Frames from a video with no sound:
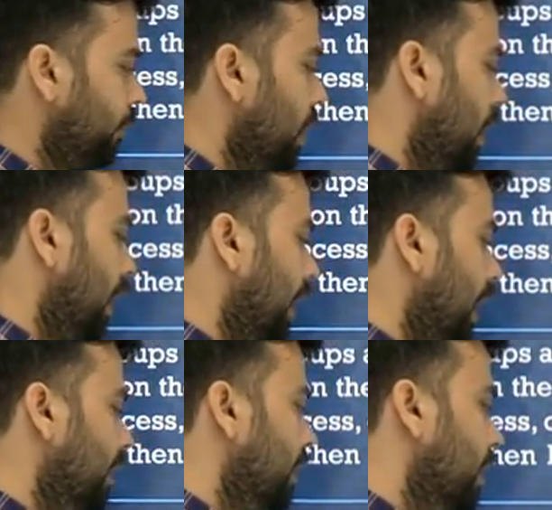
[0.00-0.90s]
Again,
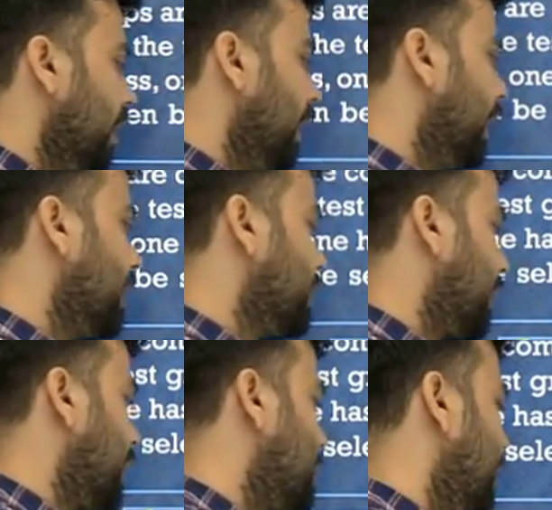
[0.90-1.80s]
it is a test
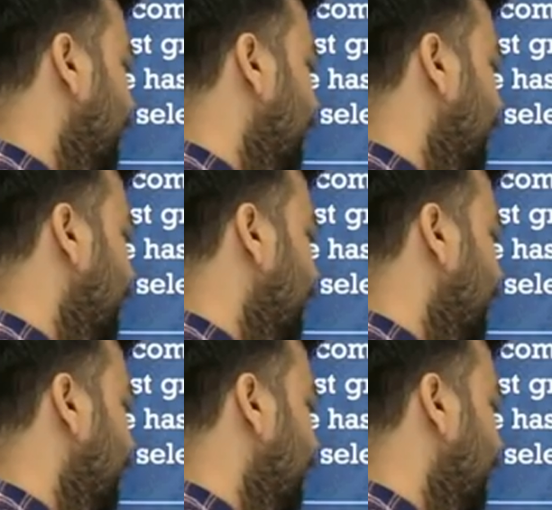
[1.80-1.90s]
data,